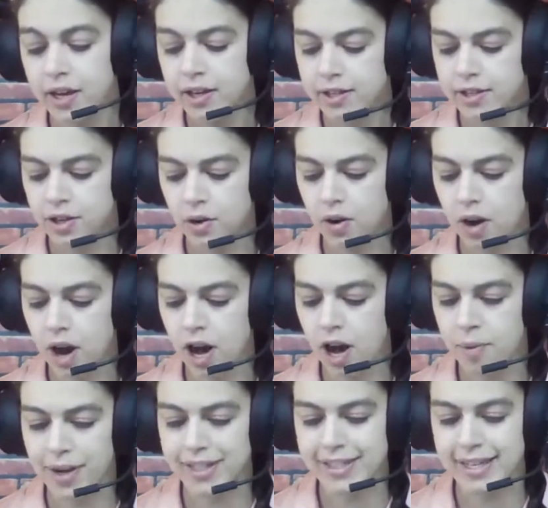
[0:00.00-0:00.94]
So
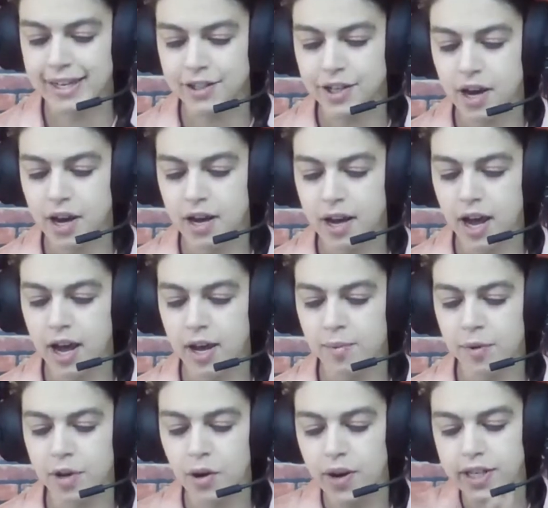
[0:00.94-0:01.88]
on my TikTok, I
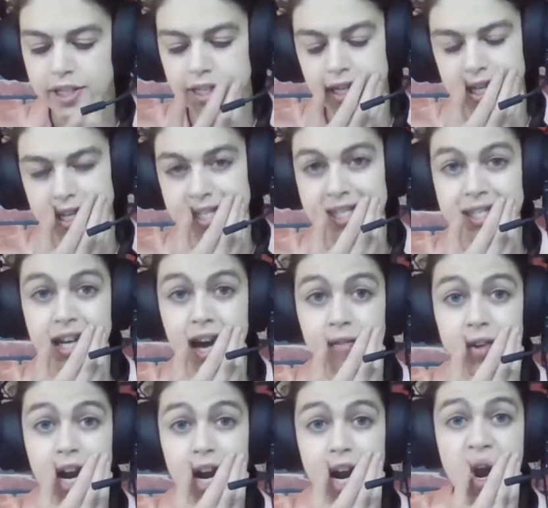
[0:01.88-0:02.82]
am going to the
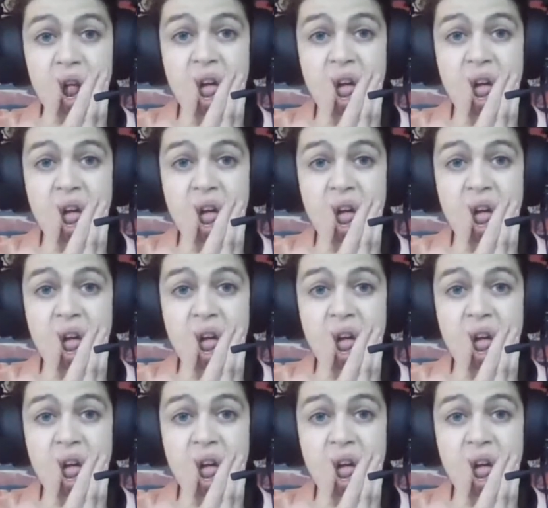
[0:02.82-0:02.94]
Discover